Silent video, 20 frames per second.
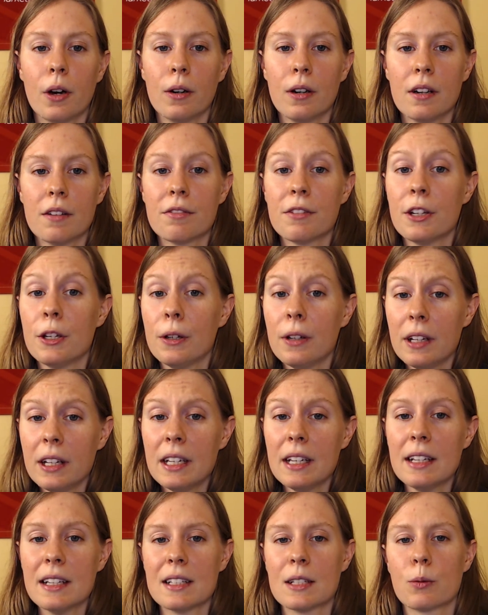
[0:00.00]
if
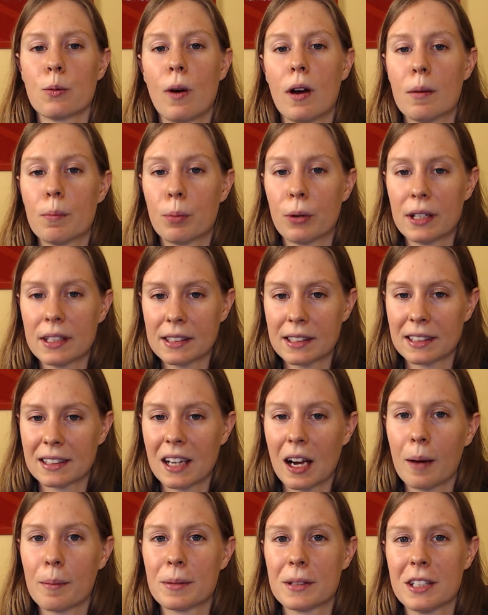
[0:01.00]
unity is what brings a
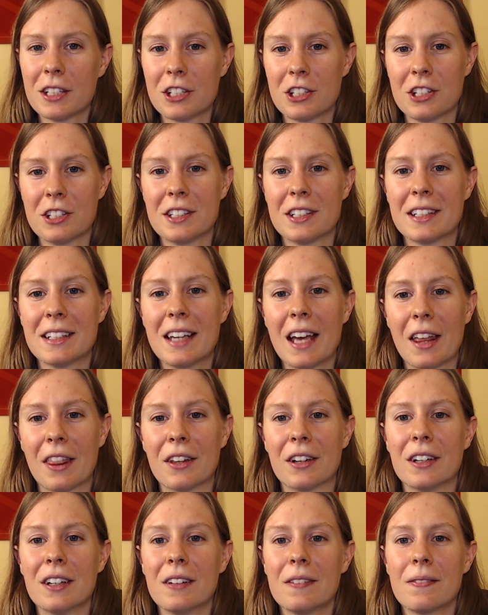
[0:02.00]
composition
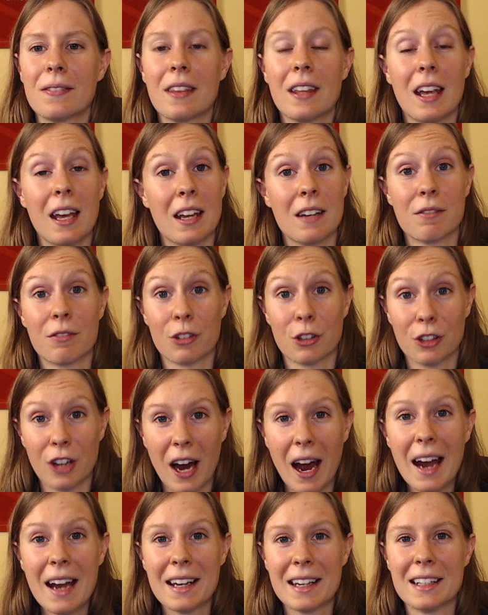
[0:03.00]
together, and
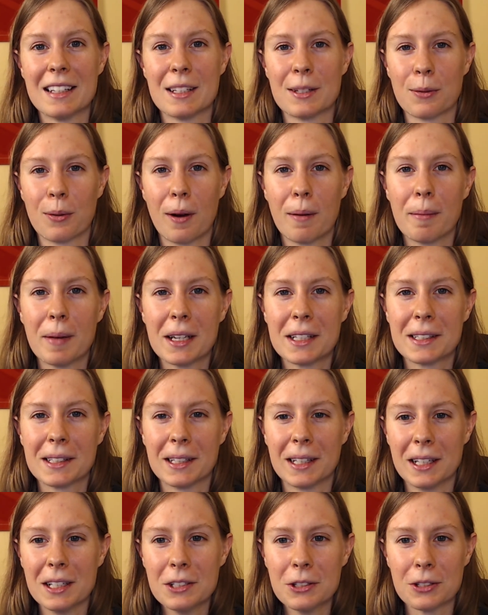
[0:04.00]
variety is what makes it
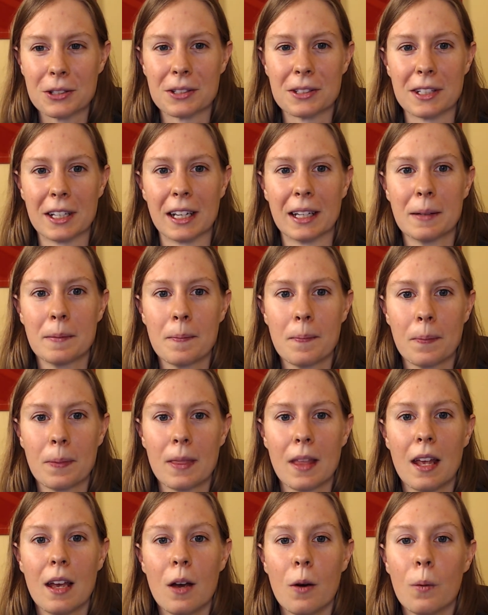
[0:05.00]
interesting,
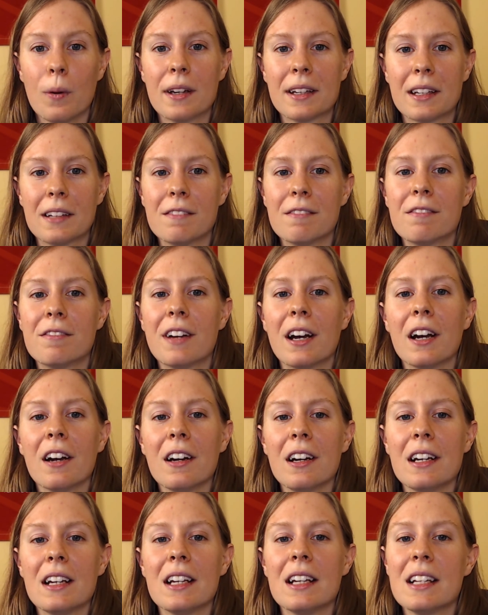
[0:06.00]
we can
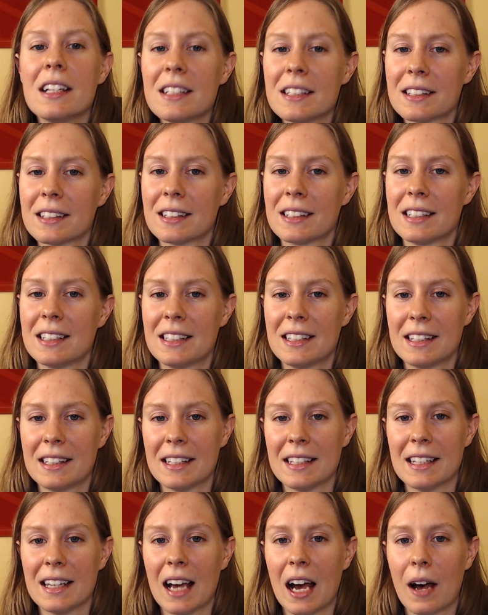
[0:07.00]
very easily
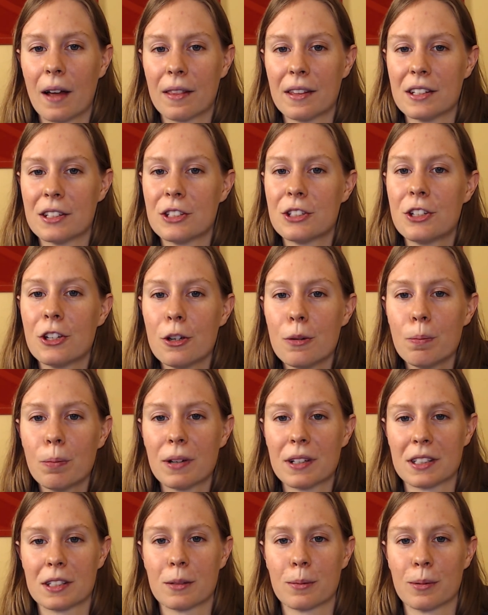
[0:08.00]
see how these two
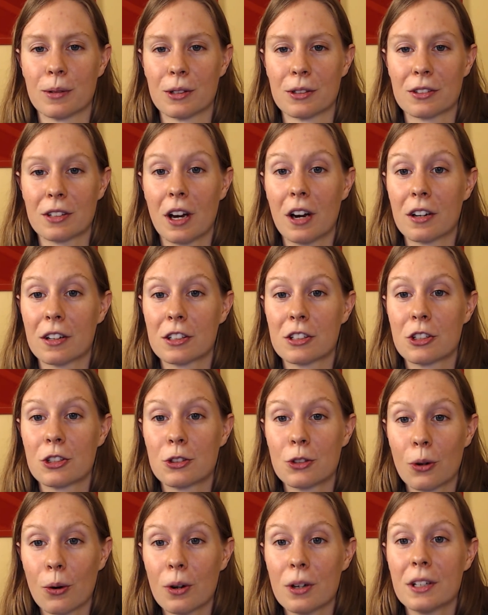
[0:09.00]
principles are
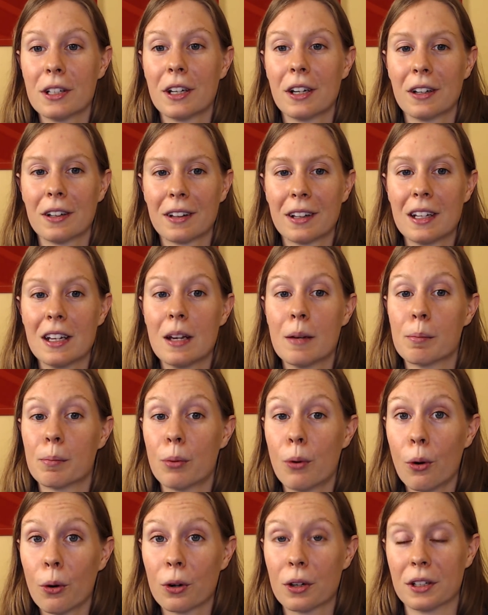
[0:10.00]
extraordinarily
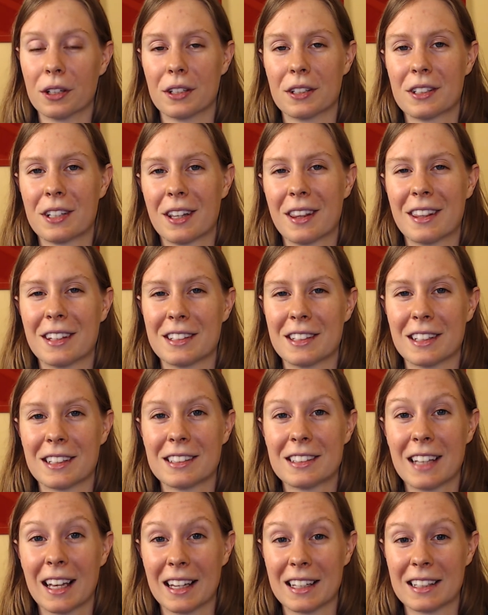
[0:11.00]
important to the
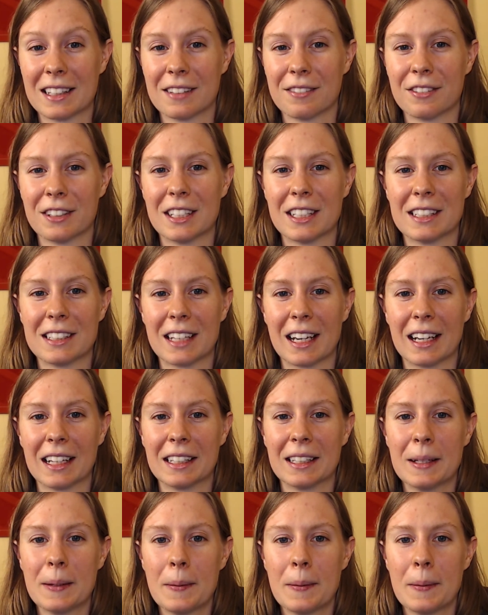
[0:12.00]
success of a design.